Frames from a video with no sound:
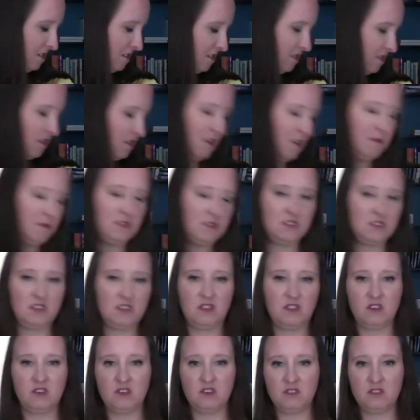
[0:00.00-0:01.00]
Almost a
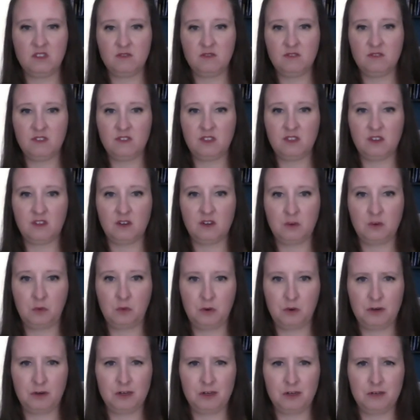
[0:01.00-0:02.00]
third through the third
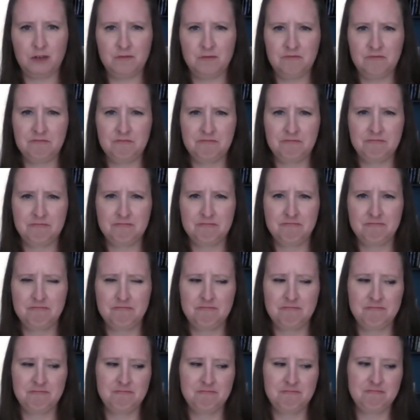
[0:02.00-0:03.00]
quarter.
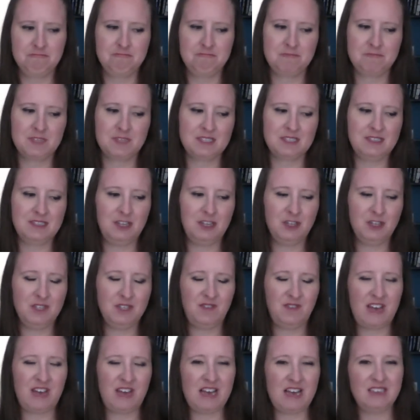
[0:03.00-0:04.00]
Goes
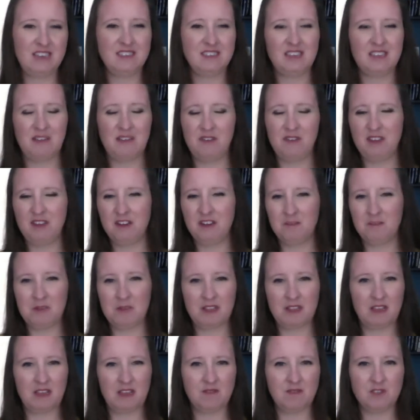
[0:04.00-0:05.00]
fast. Every year of my
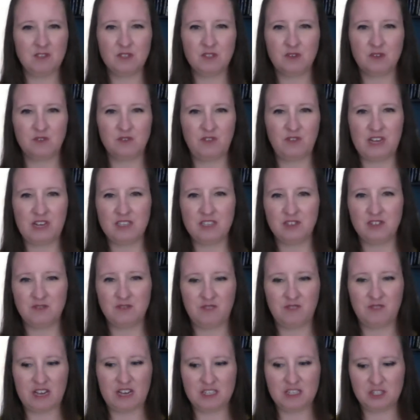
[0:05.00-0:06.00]
life just goes faster and
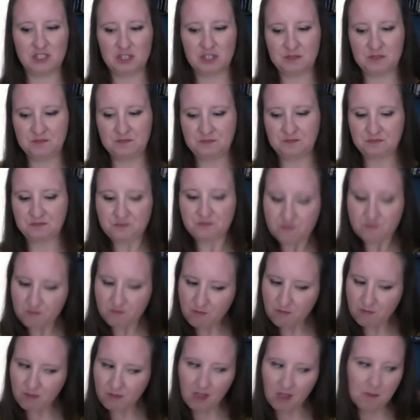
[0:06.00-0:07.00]
faster.
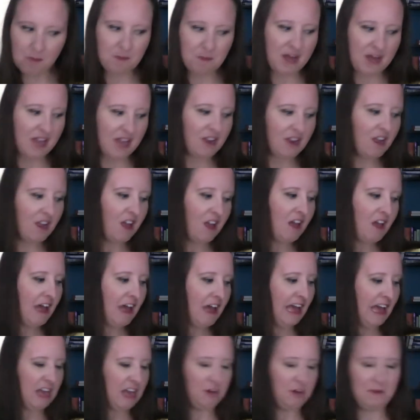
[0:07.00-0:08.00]
But
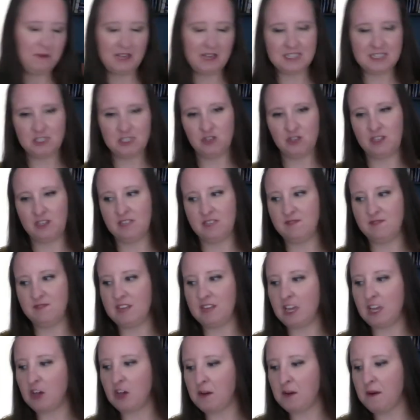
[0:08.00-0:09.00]
I hope you guys enjoyed this
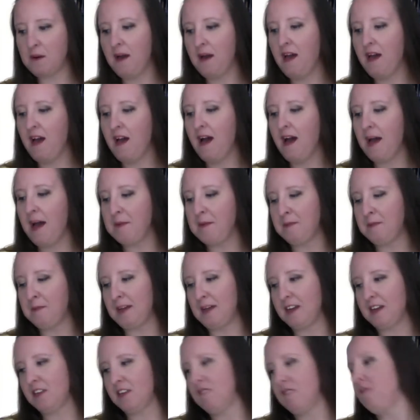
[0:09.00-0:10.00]
video. I'll be
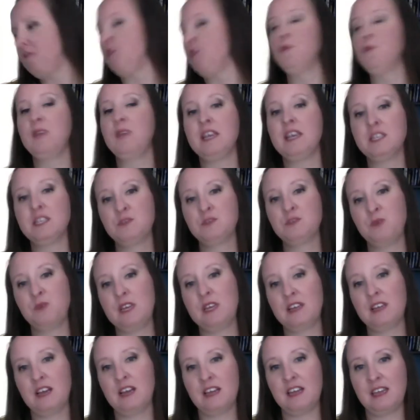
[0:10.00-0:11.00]
back in a few weeks when
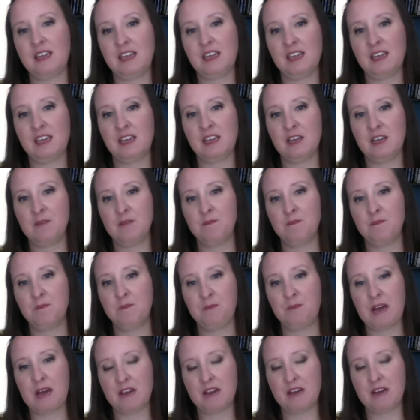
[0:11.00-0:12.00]
I am
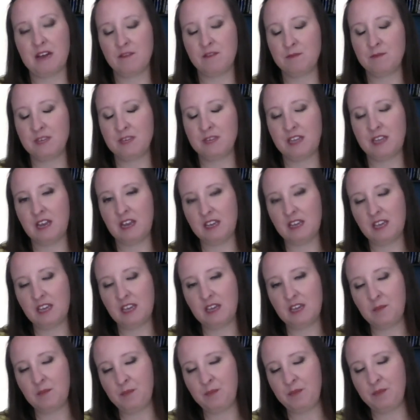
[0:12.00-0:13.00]
back from Connecticut.
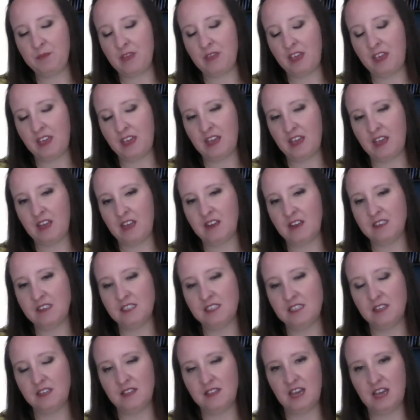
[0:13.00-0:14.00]
And
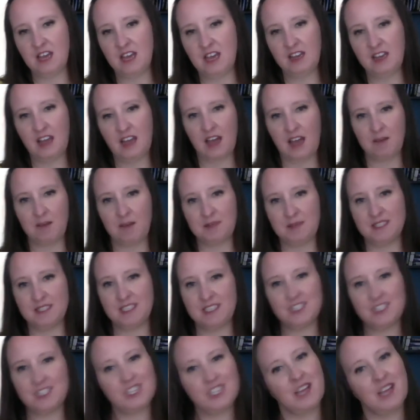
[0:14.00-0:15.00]
until then, happy
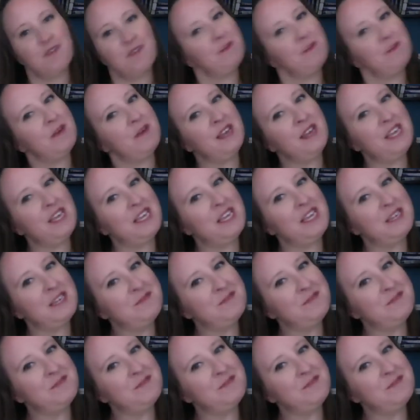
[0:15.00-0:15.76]
stitching, everybody!